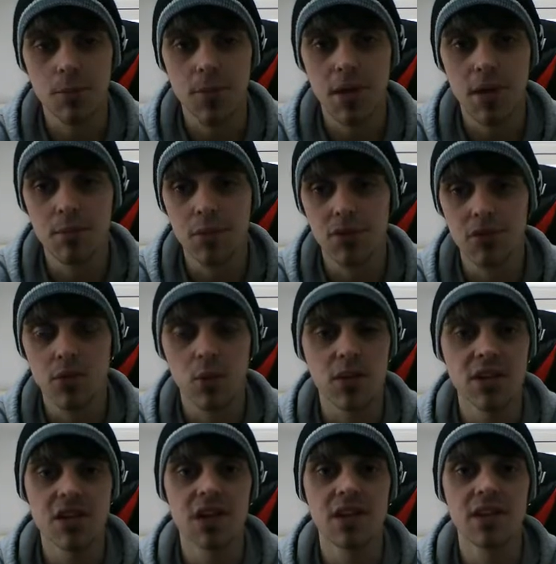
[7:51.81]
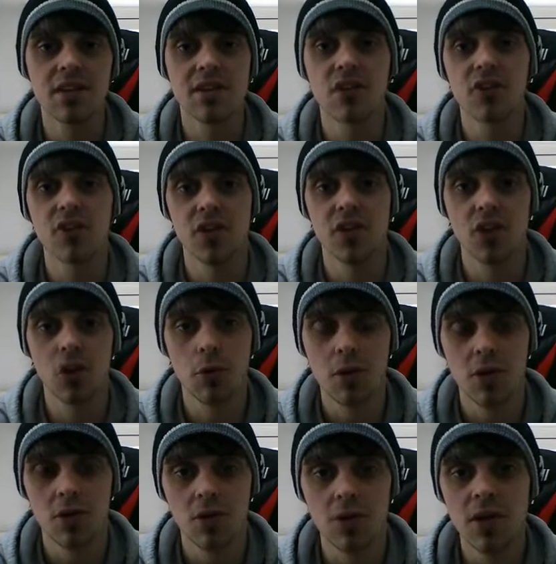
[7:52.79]
members, which is
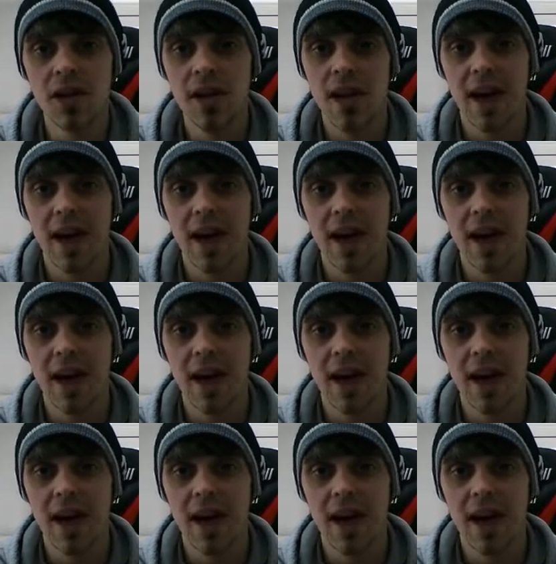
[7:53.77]
phenomenal.